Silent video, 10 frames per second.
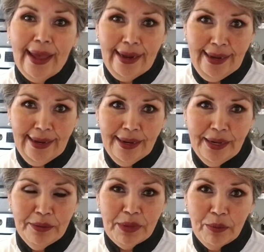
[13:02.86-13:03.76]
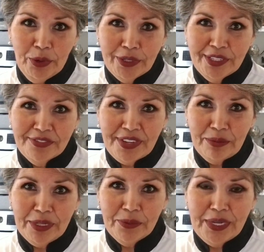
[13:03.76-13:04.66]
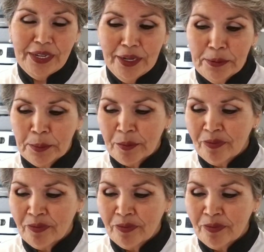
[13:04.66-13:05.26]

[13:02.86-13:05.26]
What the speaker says: added member to the family. We got